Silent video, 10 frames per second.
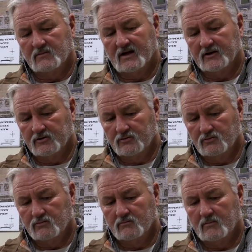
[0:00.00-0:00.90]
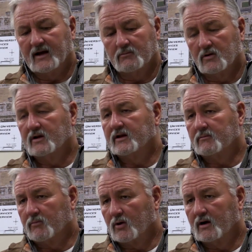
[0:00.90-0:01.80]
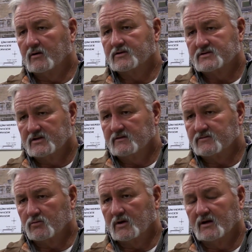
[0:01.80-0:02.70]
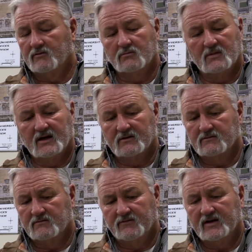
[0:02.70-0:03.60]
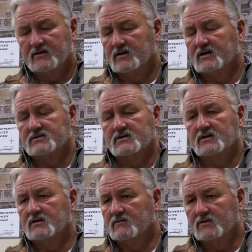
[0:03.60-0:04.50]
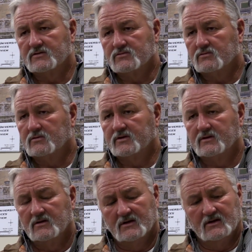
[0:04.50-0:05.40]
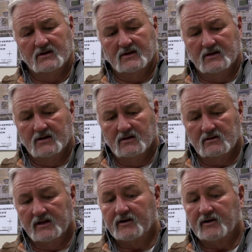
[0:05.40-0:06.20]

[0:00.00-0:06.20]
I knew Mike Burnett prior to Steve's arrival. Mike, fantastic individual that led